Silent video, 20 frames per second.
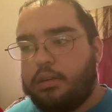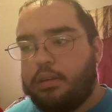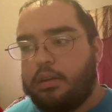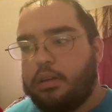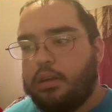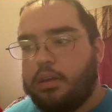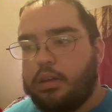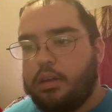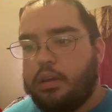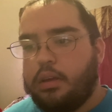
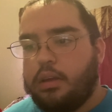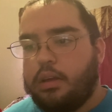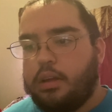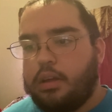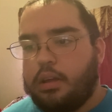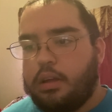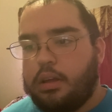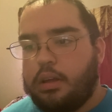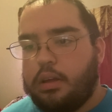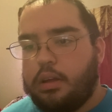
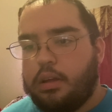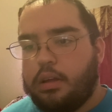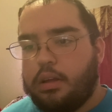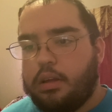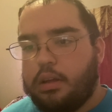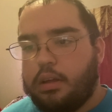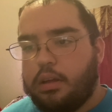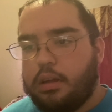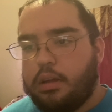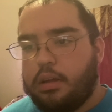
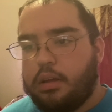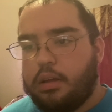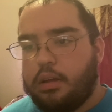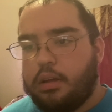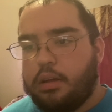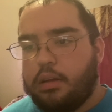Nobody speaks.